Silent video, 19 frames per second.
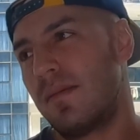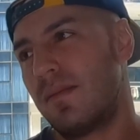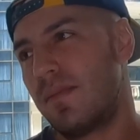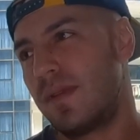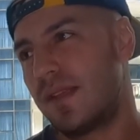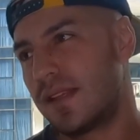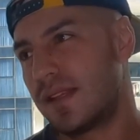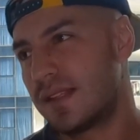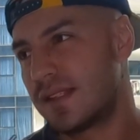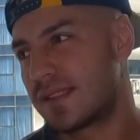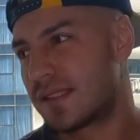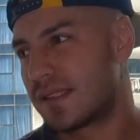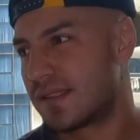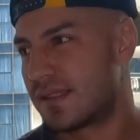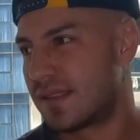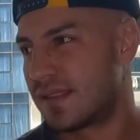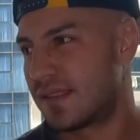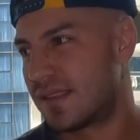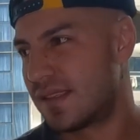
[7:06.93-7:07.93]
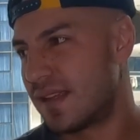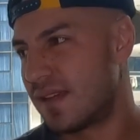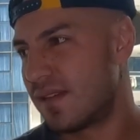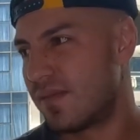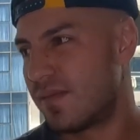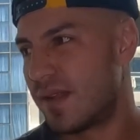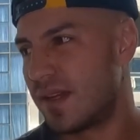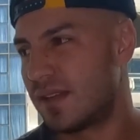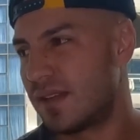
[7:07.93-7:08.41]
because there
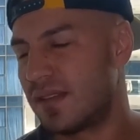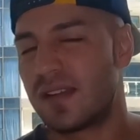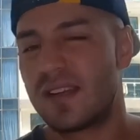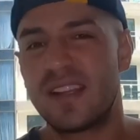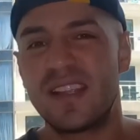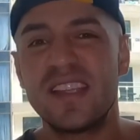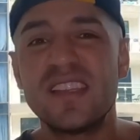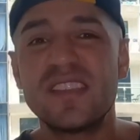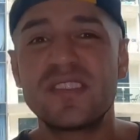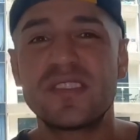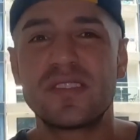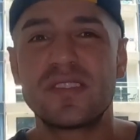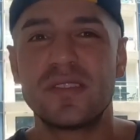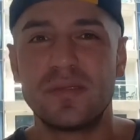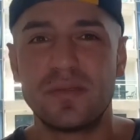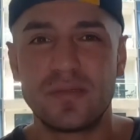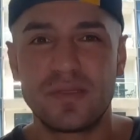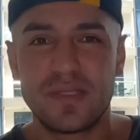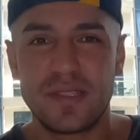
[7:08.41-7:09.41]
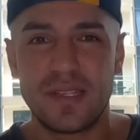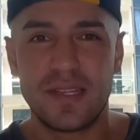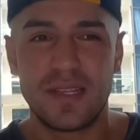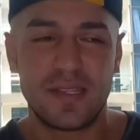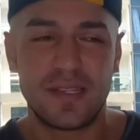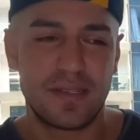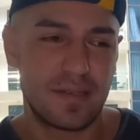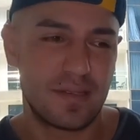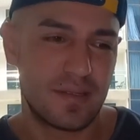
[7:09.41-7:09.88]
have been a lot of issues,
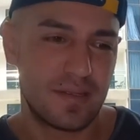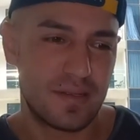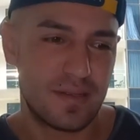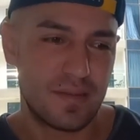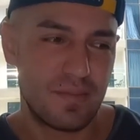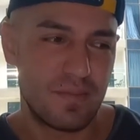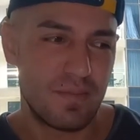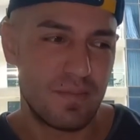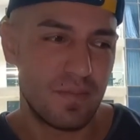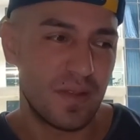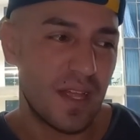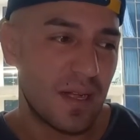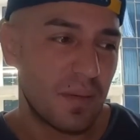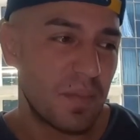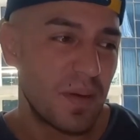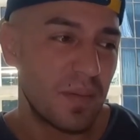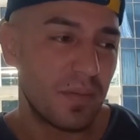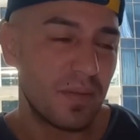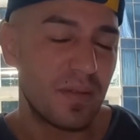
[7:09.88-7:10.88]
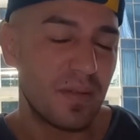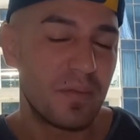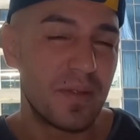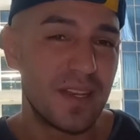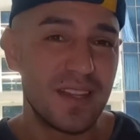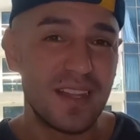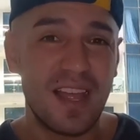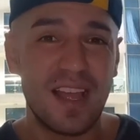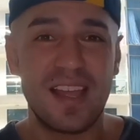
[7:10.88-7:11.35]
and a lot of people have
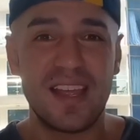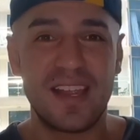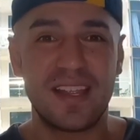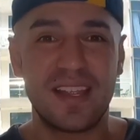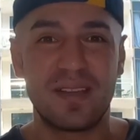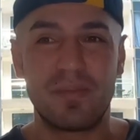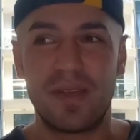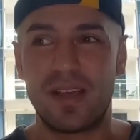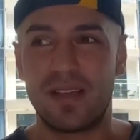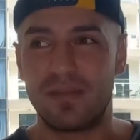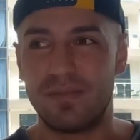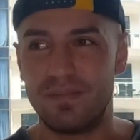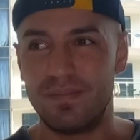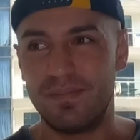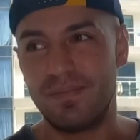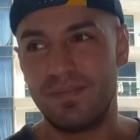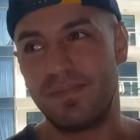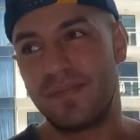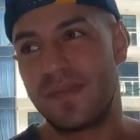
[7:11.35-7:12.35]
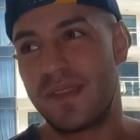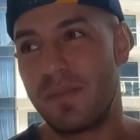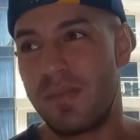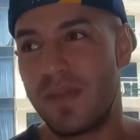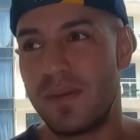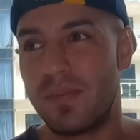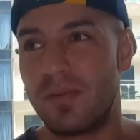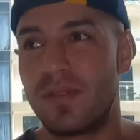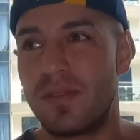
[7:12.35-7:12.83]
been lying about the
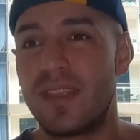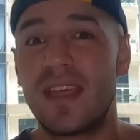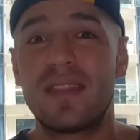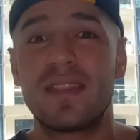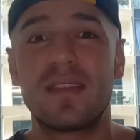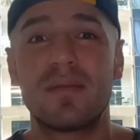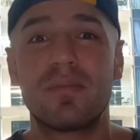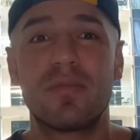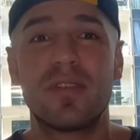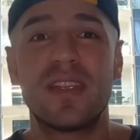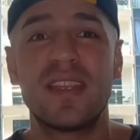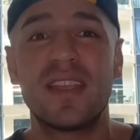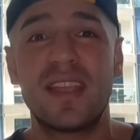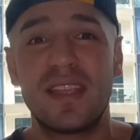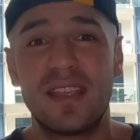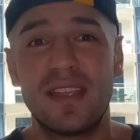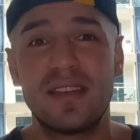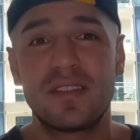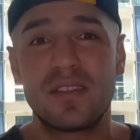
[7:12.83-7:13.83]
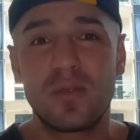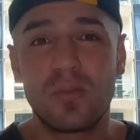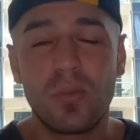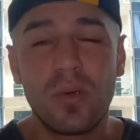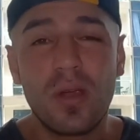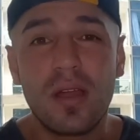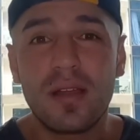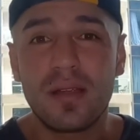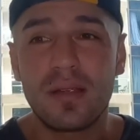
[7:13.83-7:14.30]
people that they're bringing in to
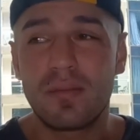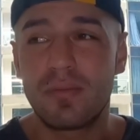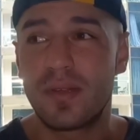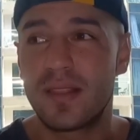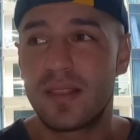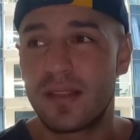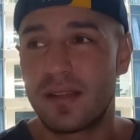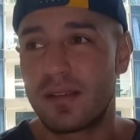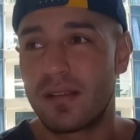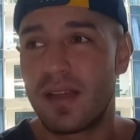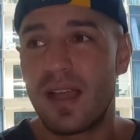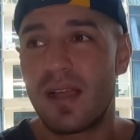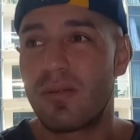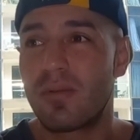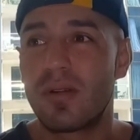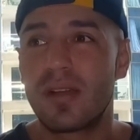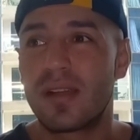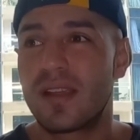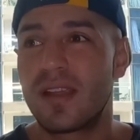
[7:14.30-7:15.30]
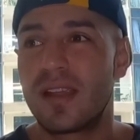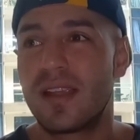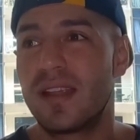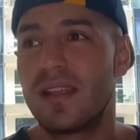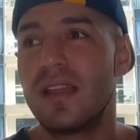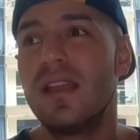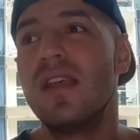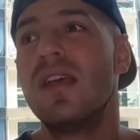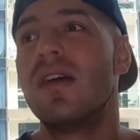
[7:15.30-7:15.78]
work when they're not
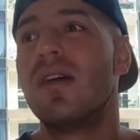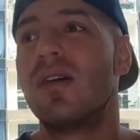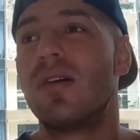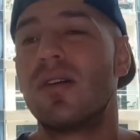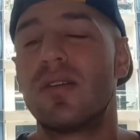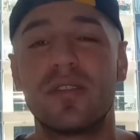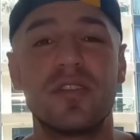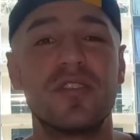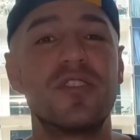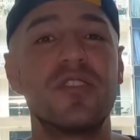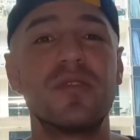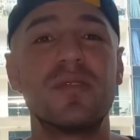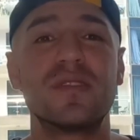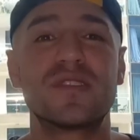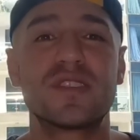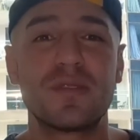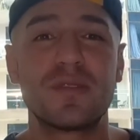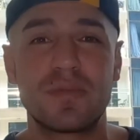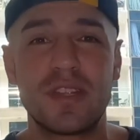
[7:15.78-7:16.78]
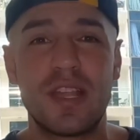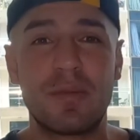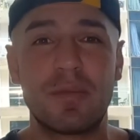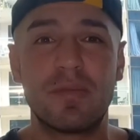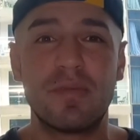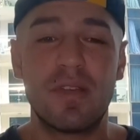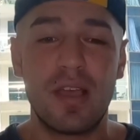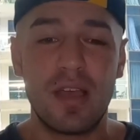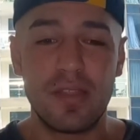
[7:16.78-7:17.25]
working, or they're doing some type
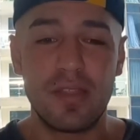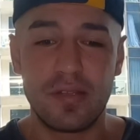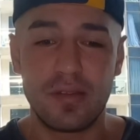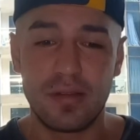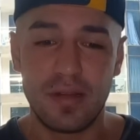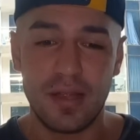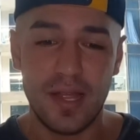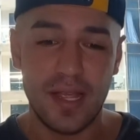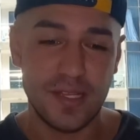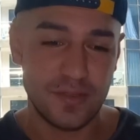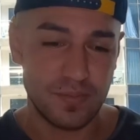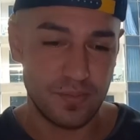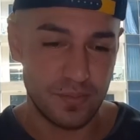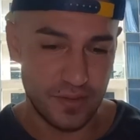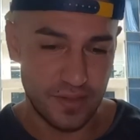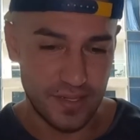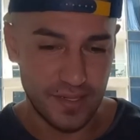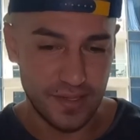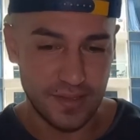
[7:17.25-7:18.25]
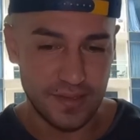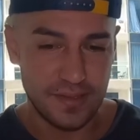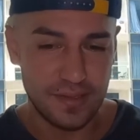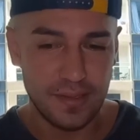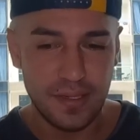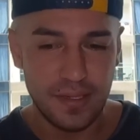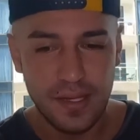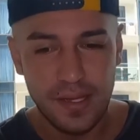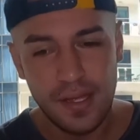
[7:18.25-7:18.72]
of other expertise.
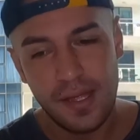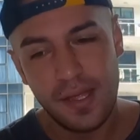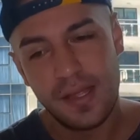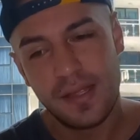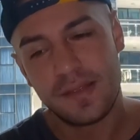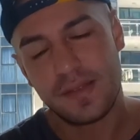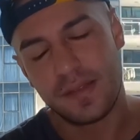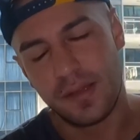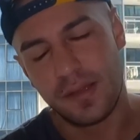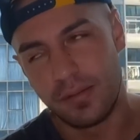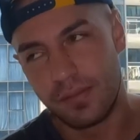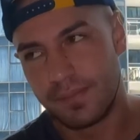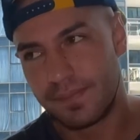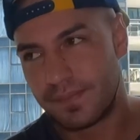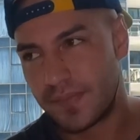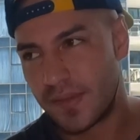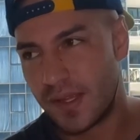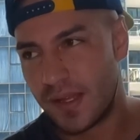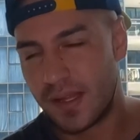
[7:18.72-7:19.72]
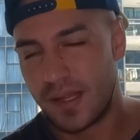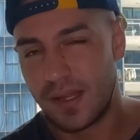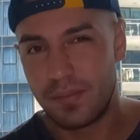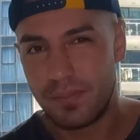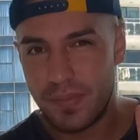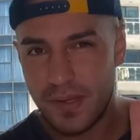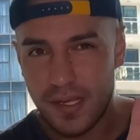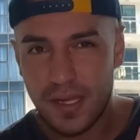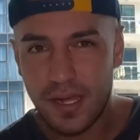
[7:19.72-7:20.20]
So
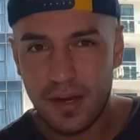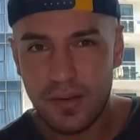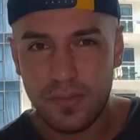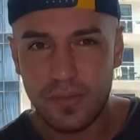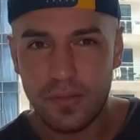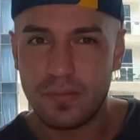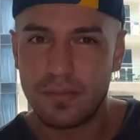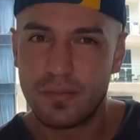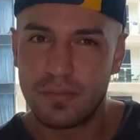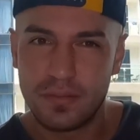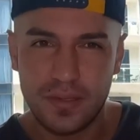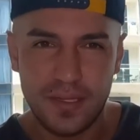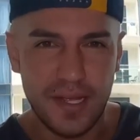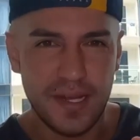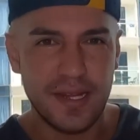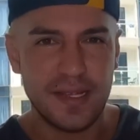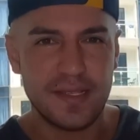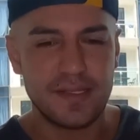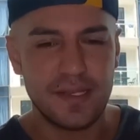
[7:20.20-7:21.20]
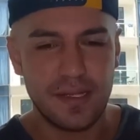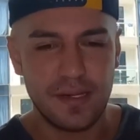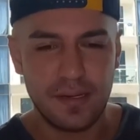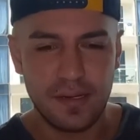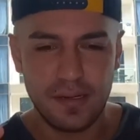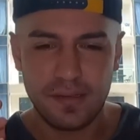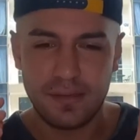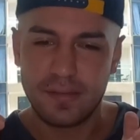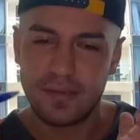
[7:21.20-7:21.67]
be careful. Like I
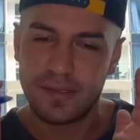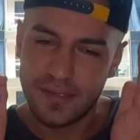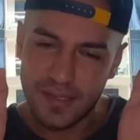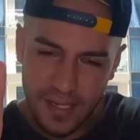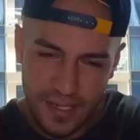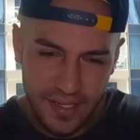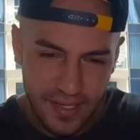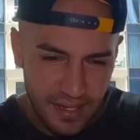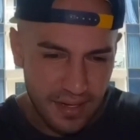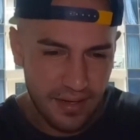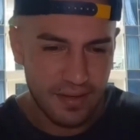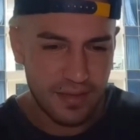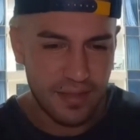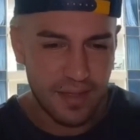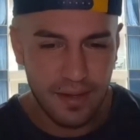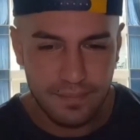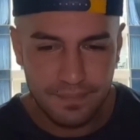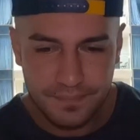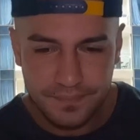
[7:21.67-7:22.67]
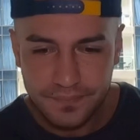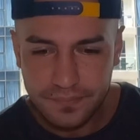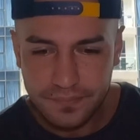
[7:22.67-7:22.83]
said, take care of that.